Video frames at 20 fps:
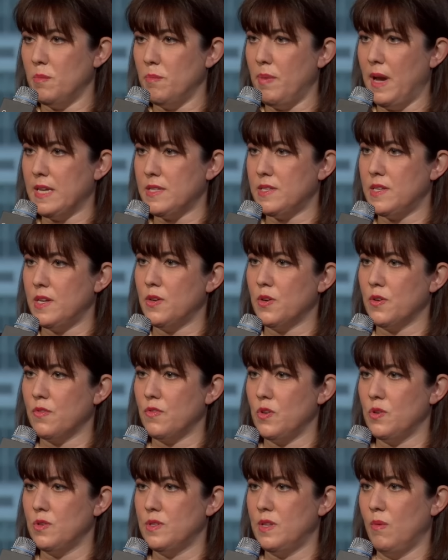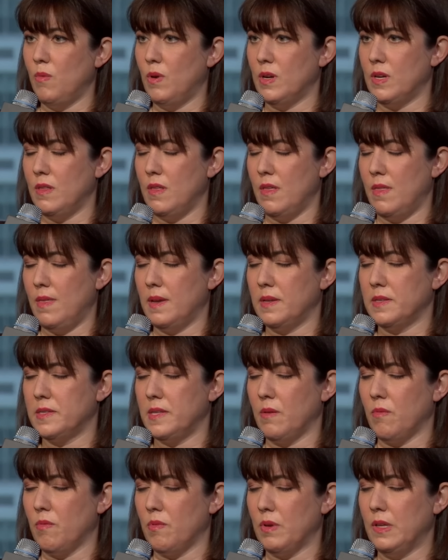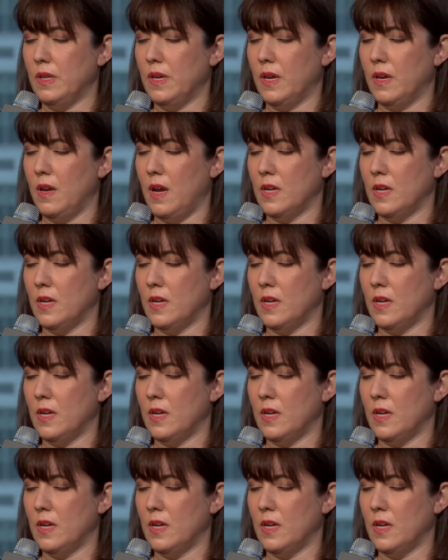in past interviews that one of the things that really